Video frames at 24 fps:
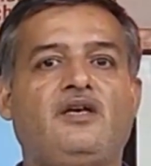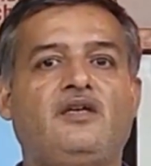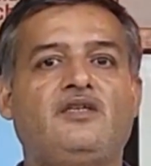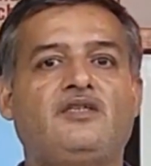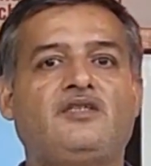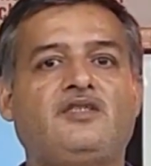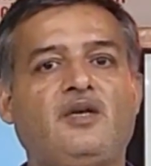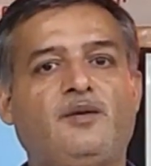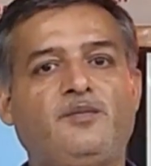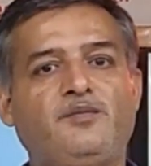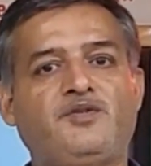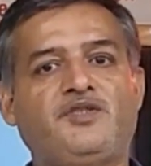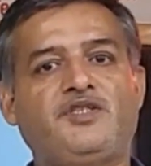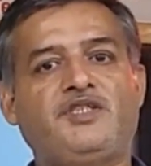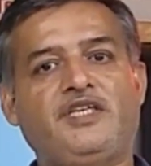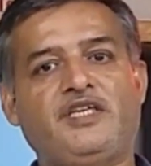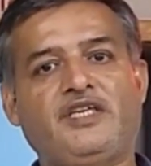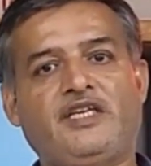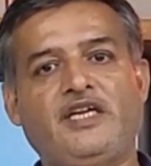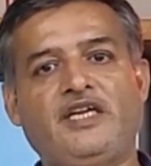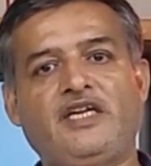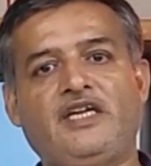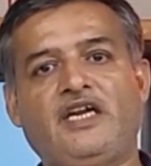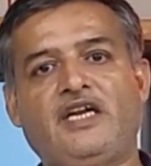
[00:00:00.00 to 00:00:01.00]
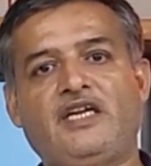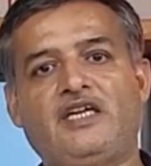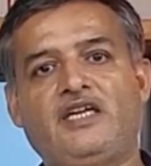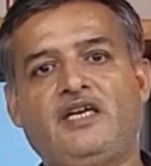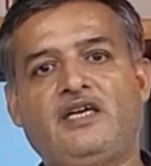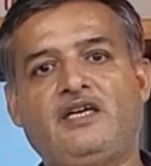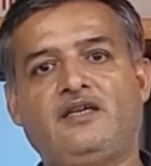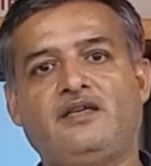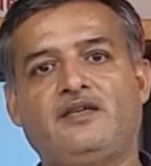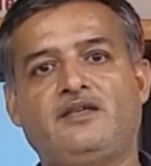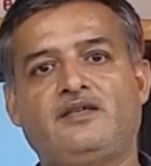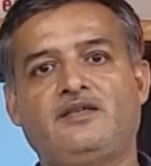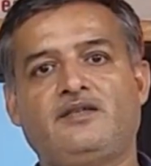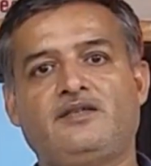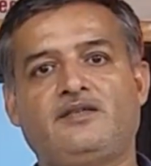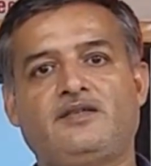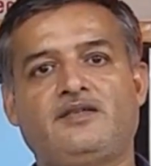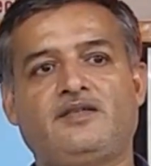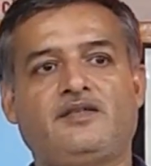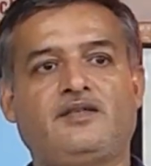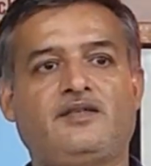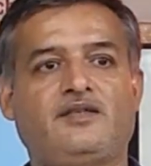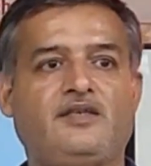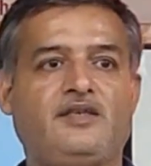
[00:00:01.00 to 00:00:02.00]
Some secret data
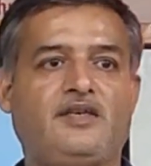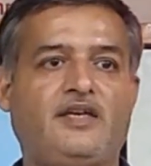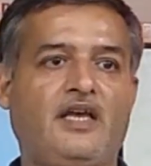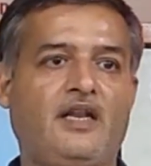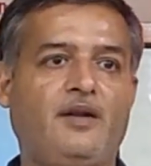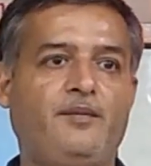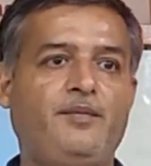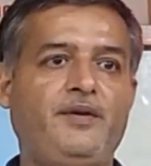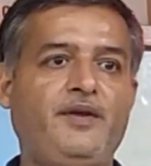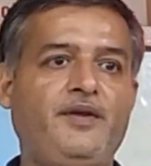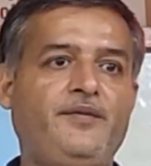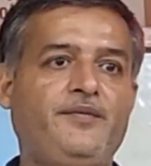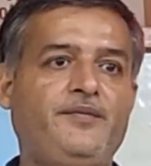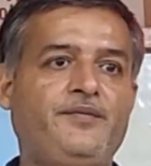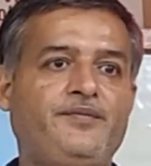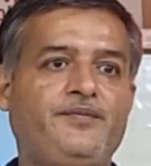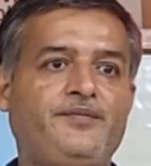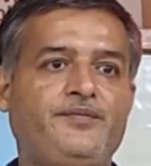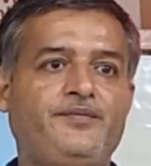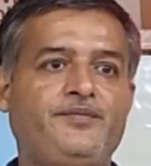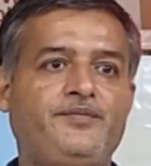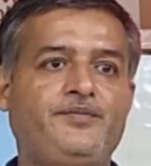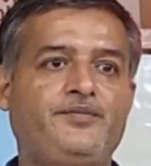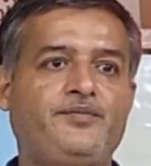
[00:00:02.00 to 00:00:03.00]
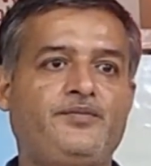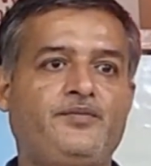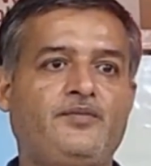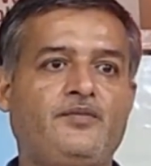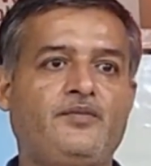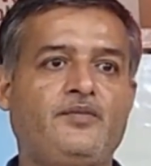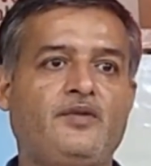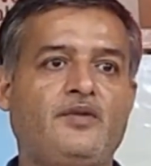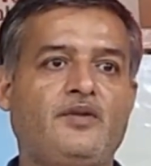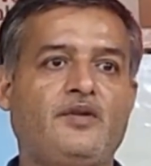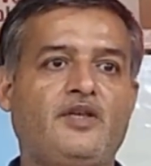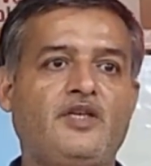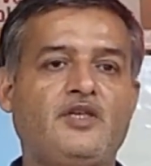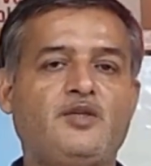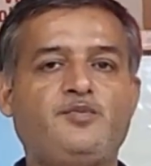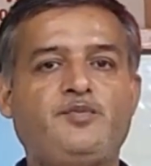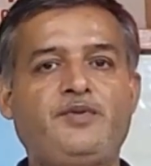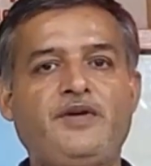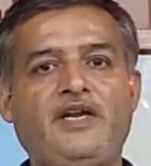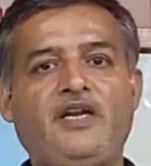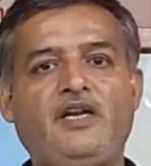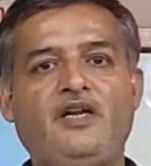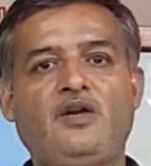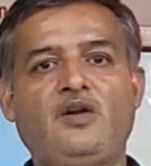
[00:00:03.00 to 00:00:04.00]
can be
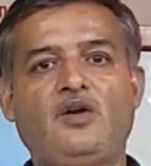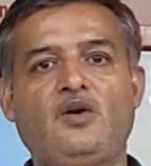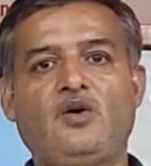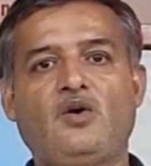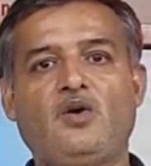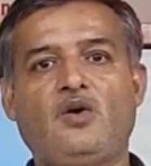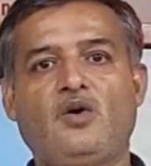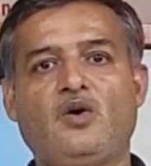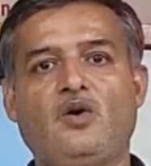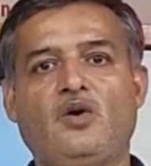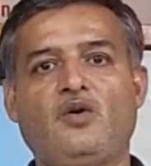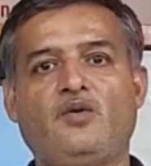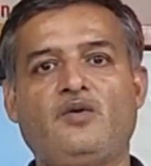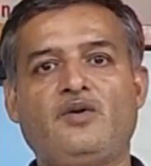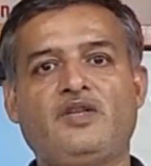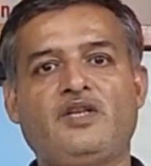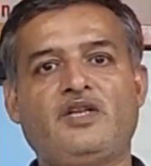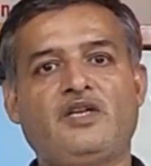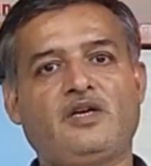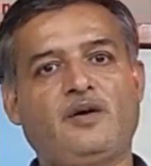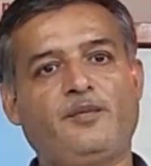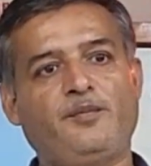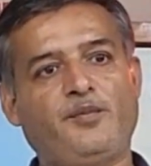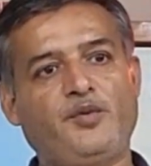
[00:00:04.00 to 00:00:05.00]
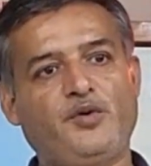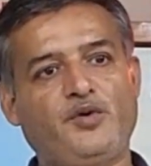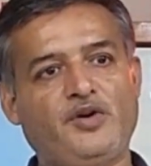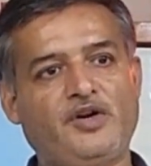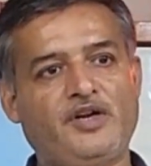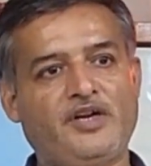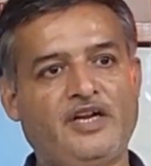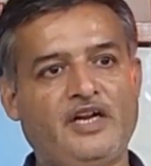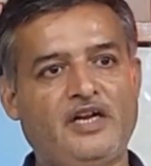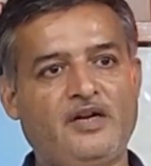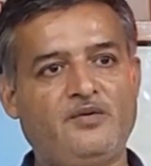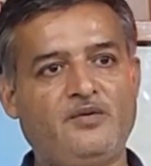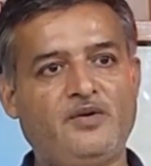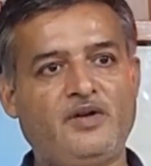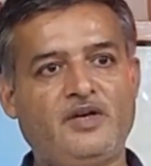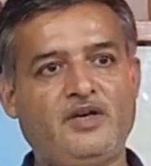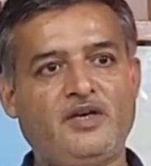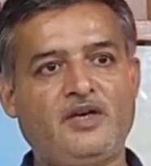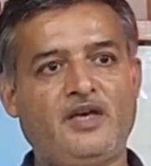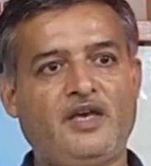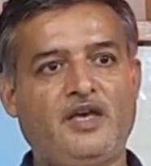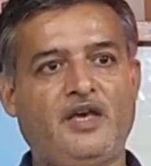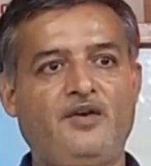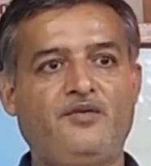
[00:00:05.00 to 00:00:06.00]
spread over the computer network
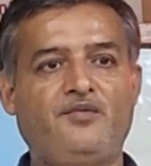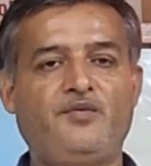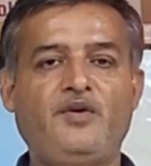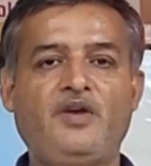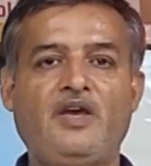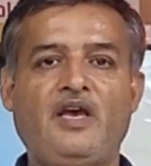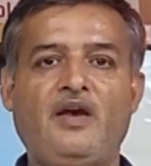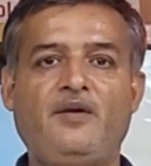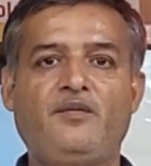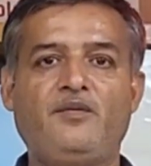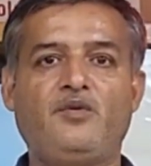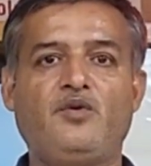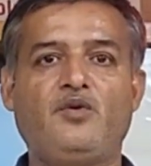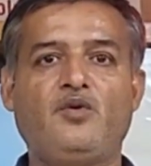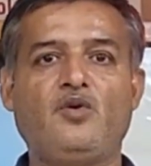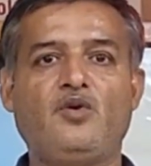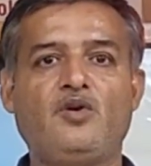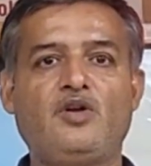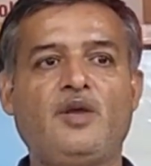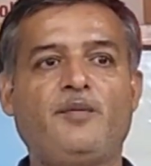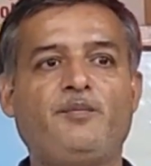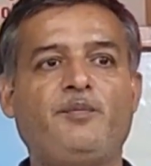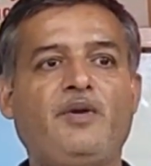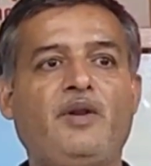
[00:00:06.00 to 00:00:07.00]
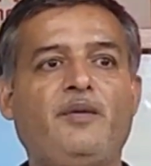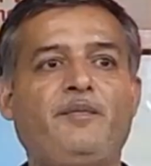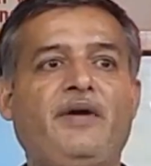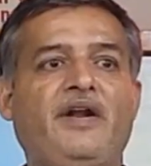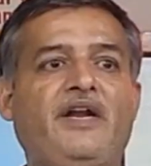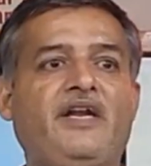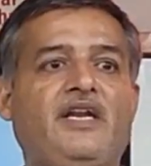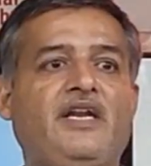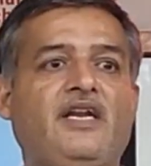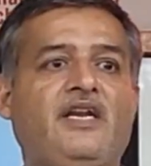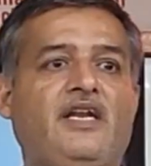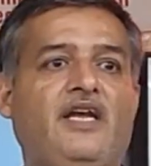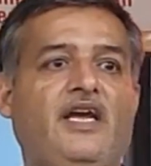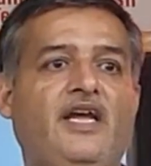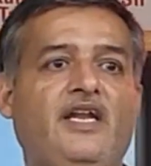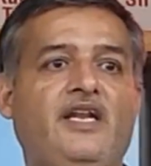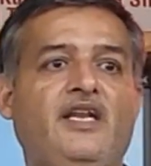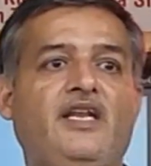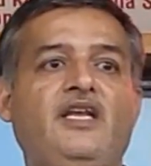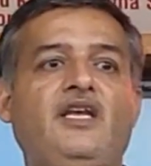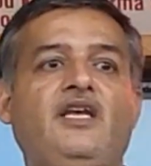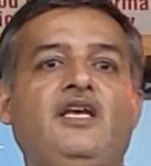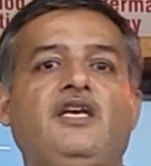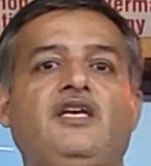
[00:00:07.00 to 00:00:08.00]
if we have not implemented
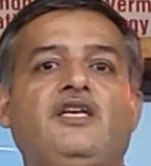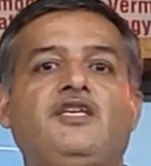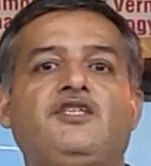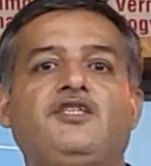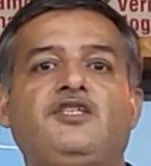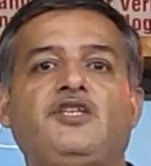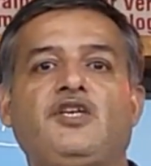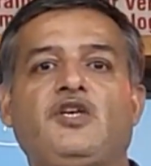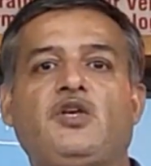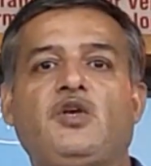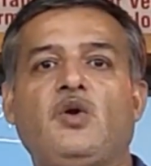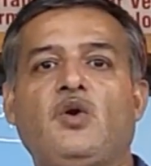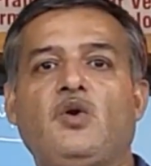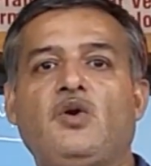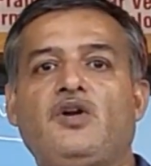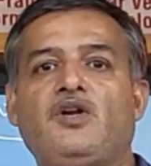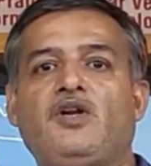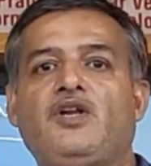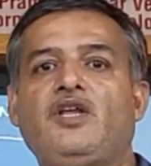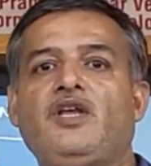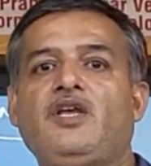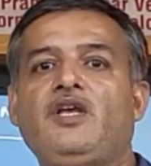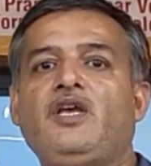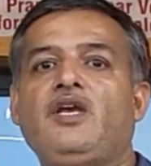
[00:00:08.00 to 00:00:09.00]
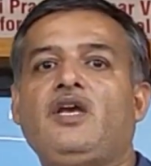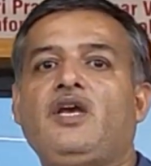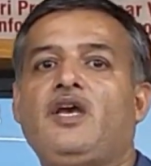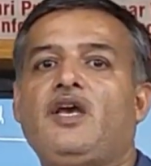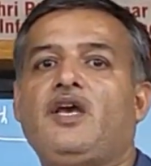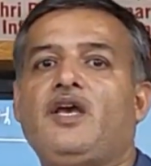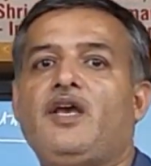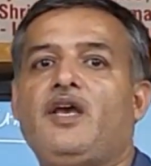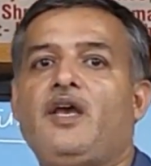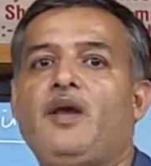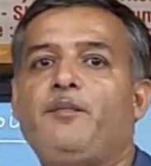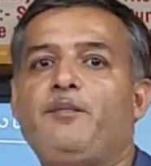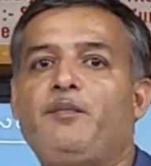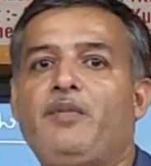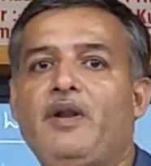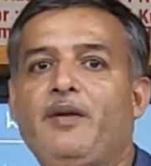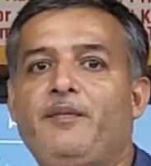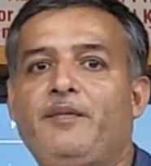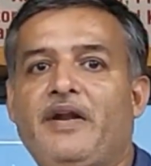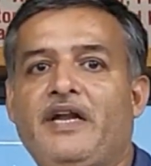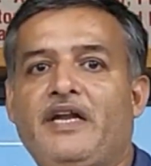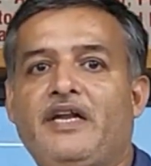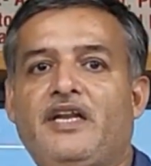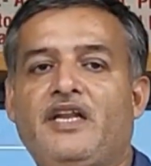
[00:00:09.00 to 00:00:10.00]
any security
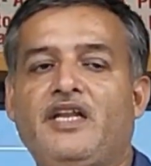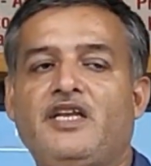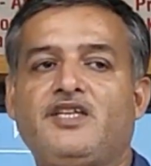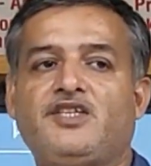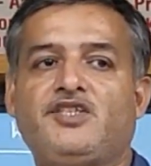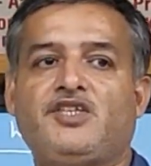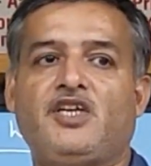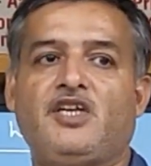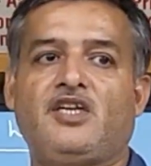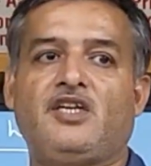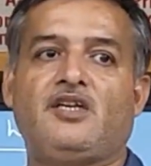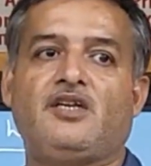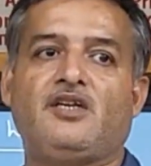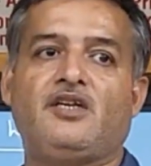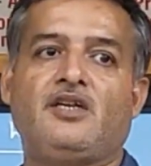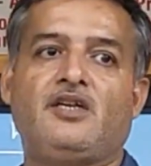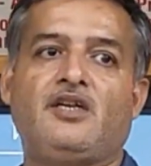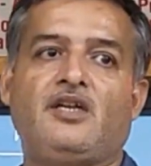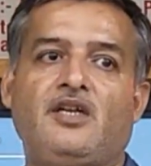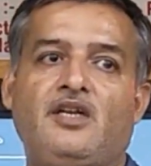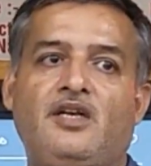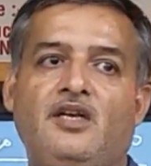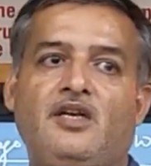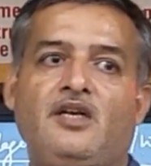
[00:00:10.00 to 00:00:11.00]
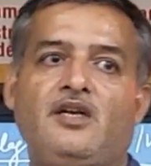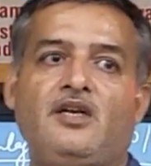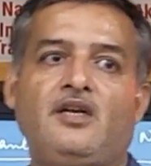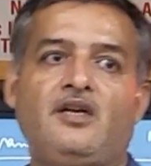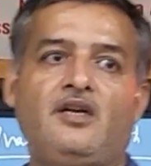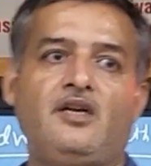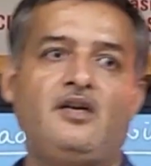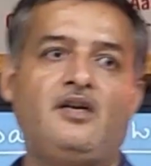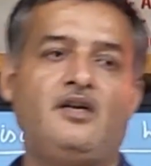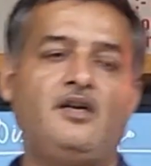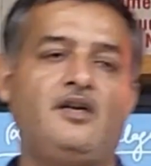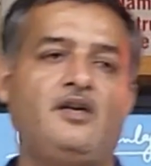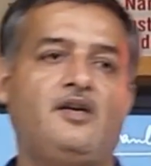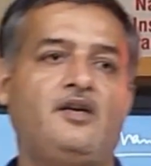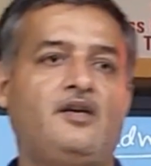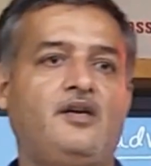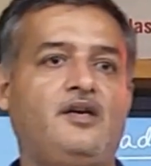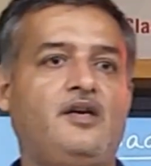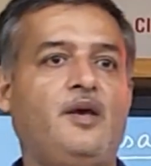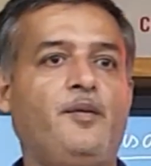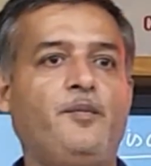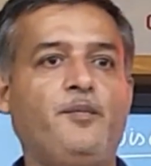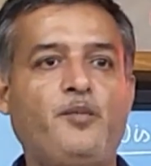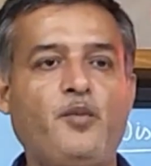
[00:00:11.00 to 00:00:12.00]
implementation
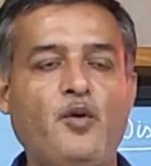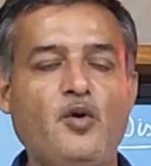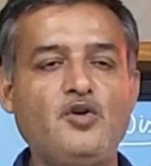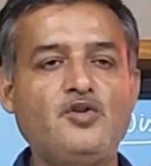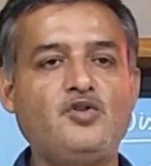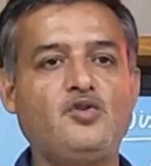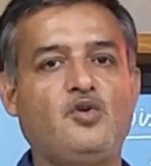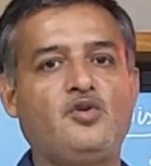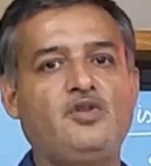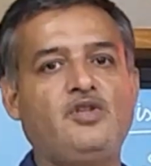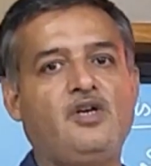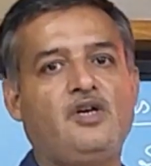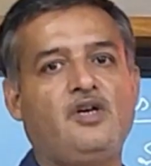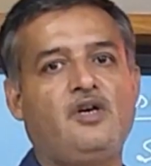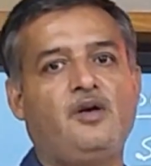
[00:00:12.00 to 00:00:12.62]
imposed on the